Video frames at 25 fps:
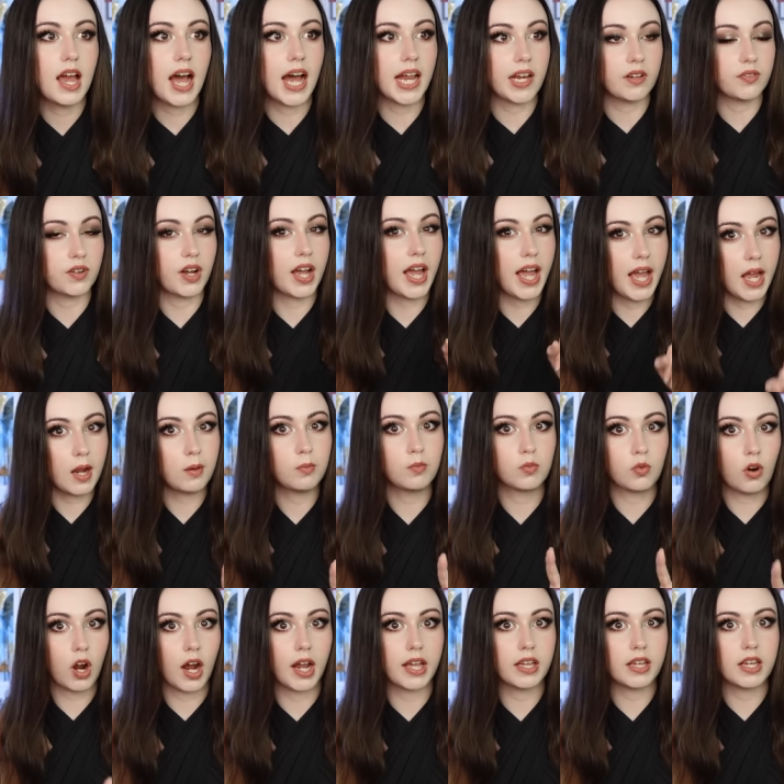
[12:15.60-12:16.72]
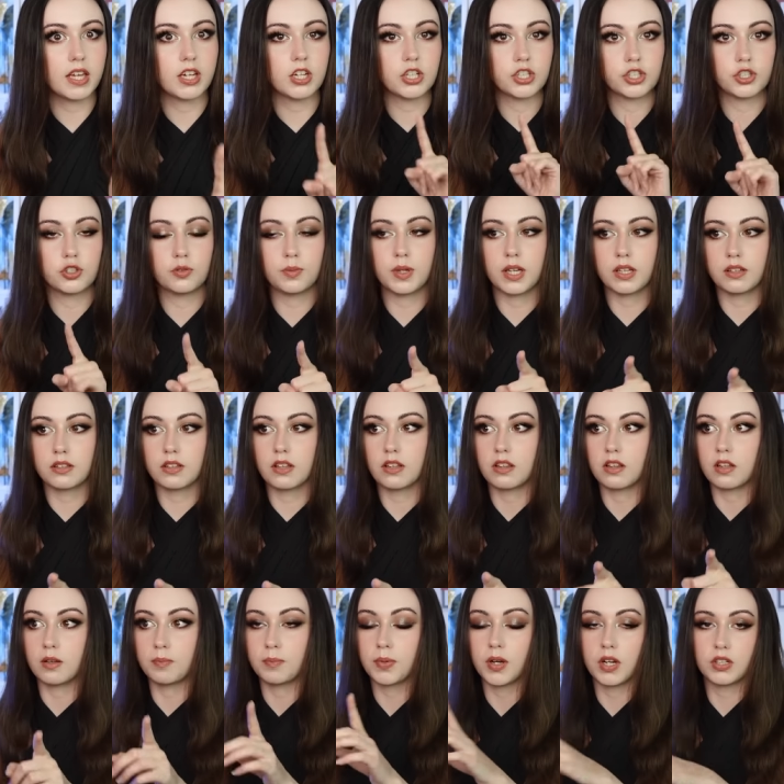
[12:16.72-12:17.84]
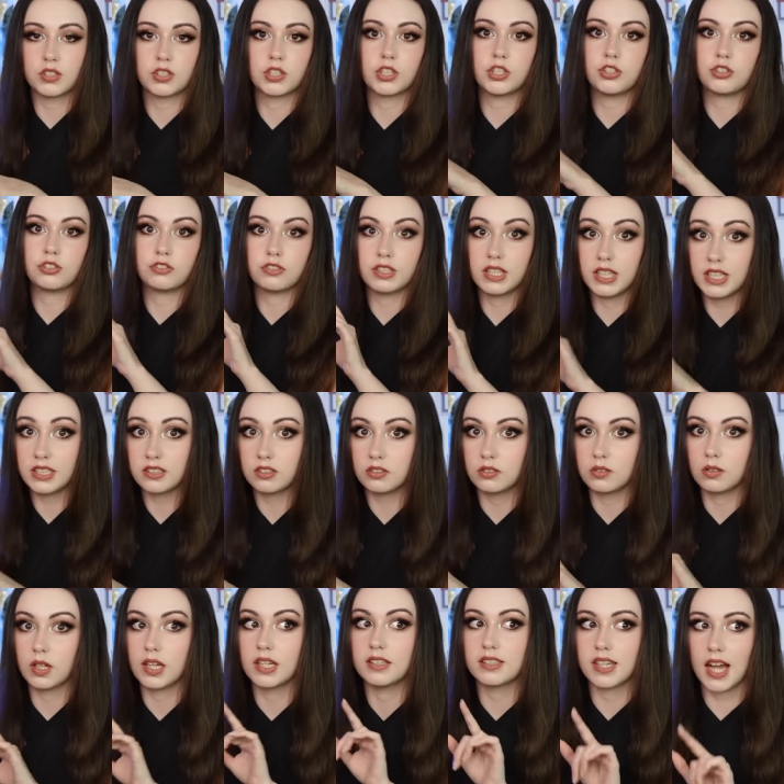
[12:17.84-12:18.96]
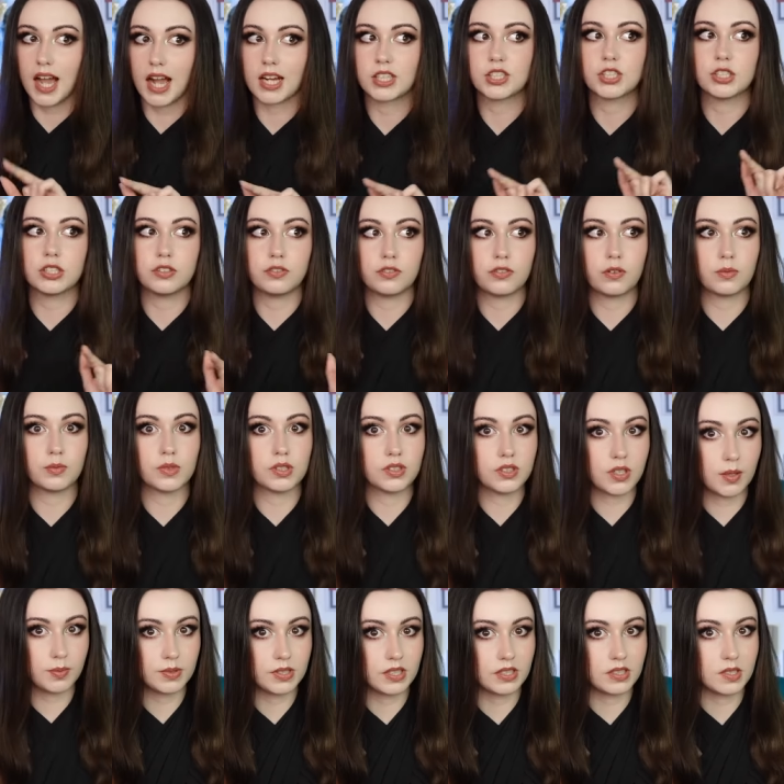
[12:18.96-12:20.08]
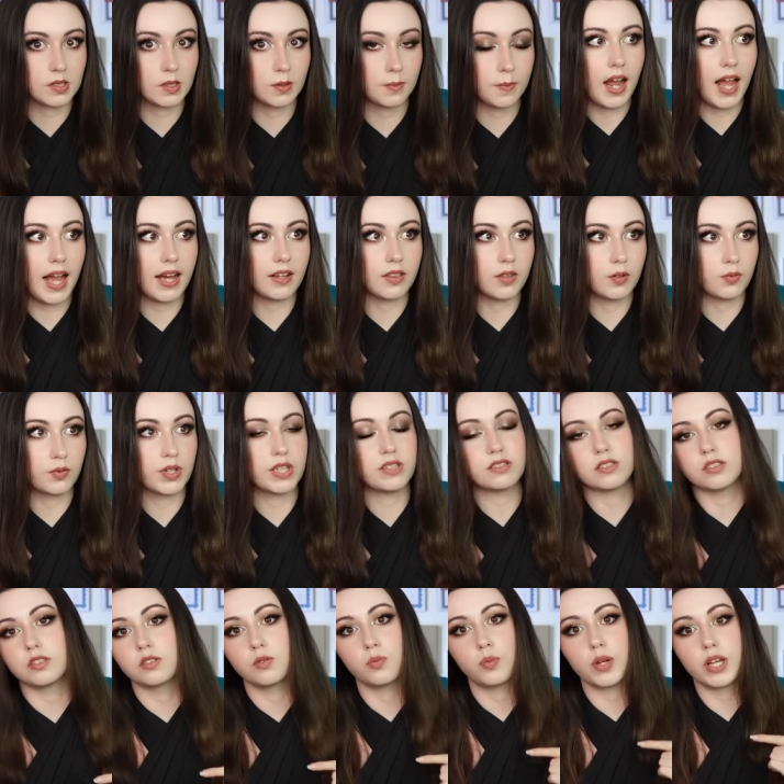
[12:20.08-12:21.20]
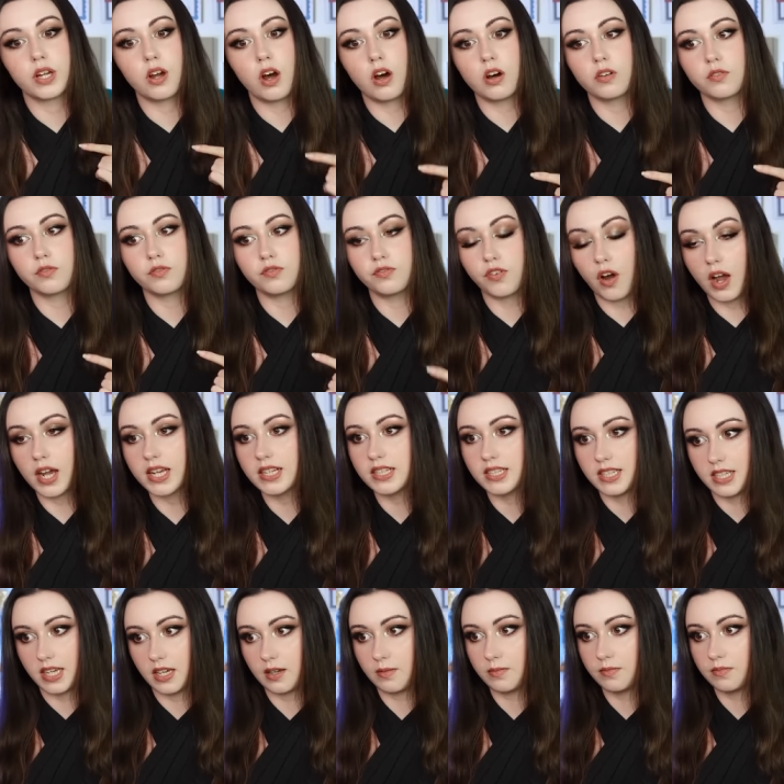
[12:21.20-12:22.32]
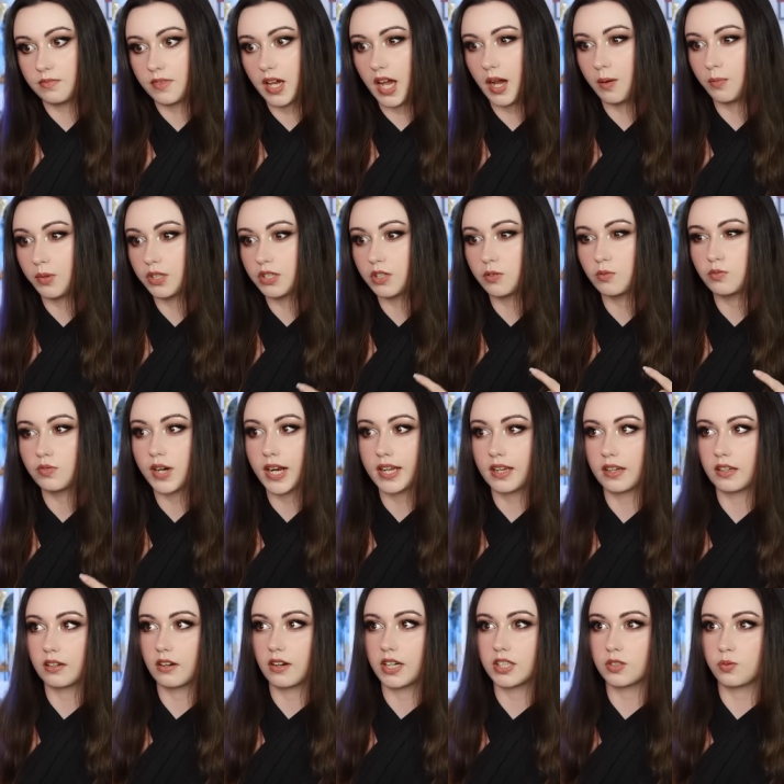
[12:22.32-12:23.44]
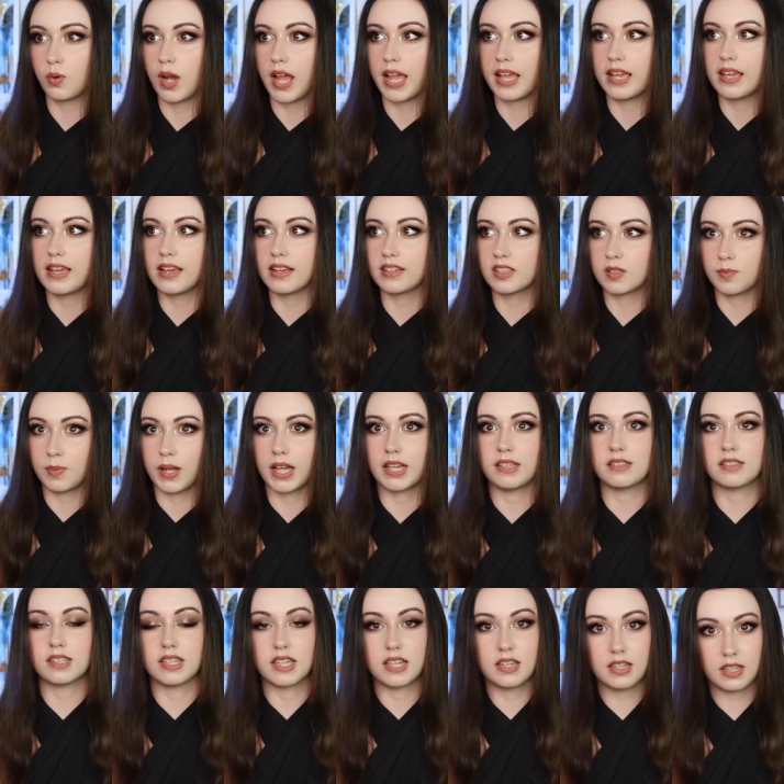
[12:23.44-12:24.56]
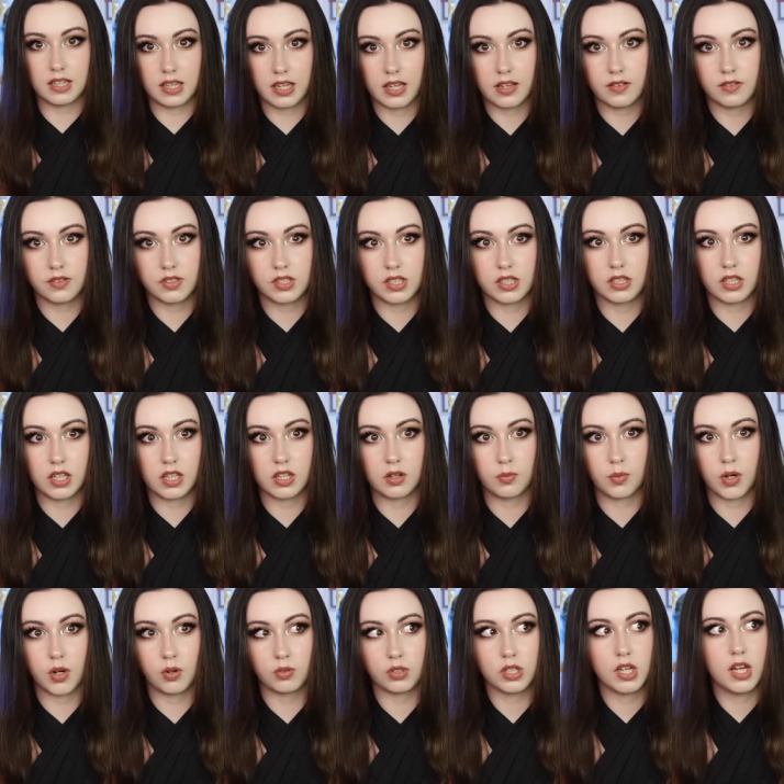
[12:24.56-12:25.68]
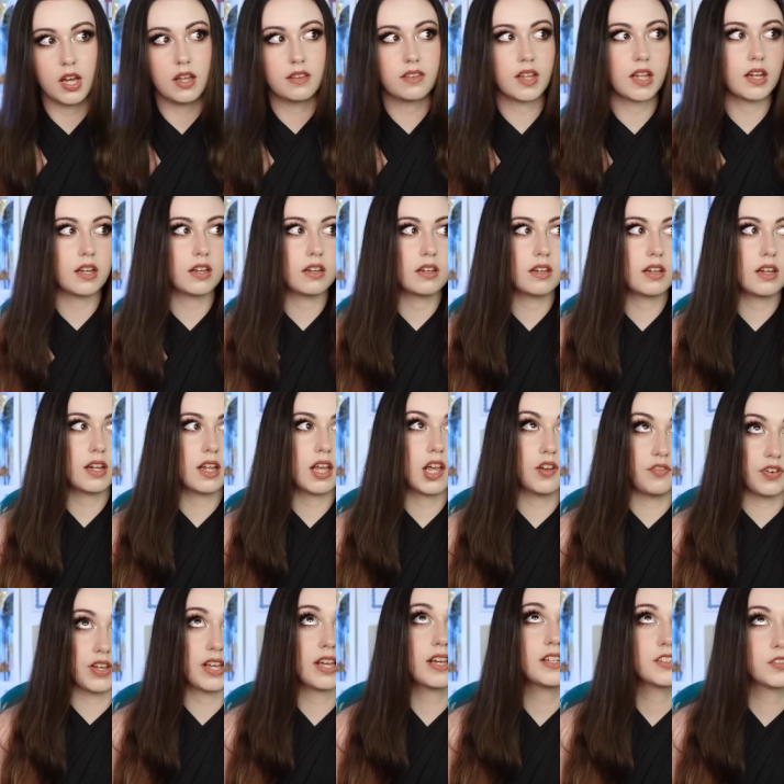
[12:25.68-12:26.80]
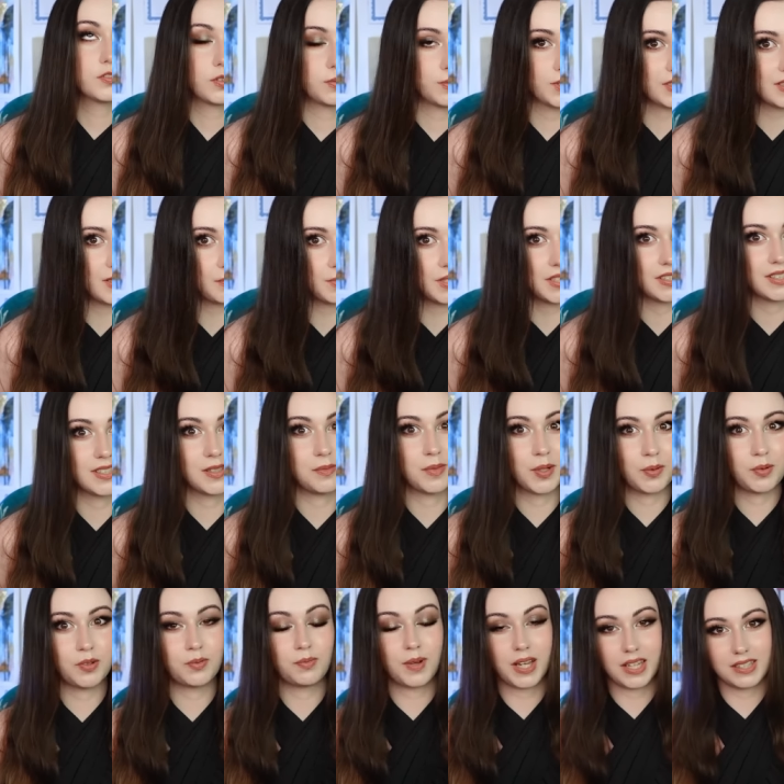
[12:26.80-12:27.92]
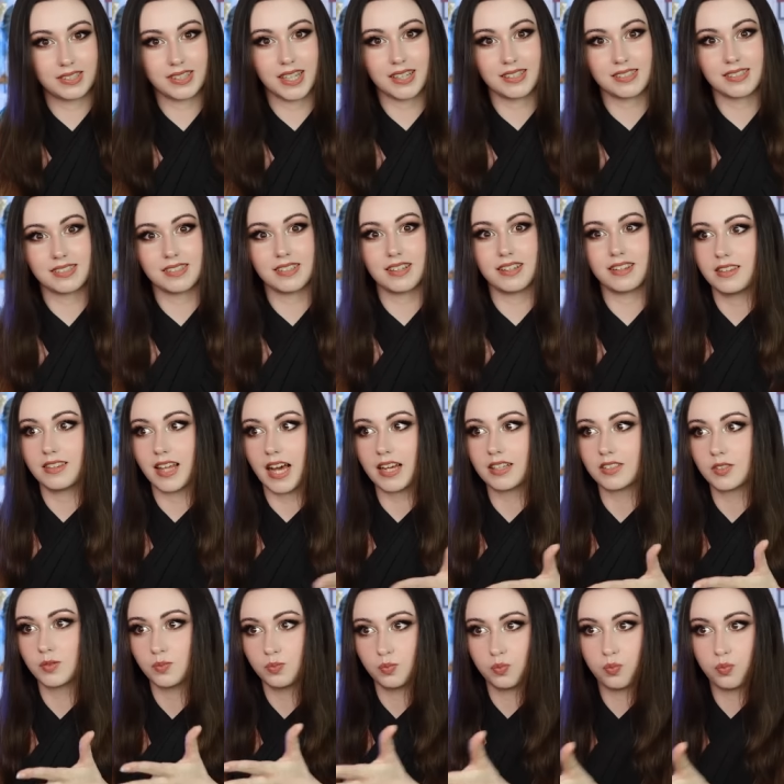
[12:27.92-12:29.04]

And if I am right in assuming that the persecutory little is actually from the subsystem, and the reason that we can't find him and we don't recognize where he explains that he lives in the inner world, then if he is from the subsystem, it would make sense that that's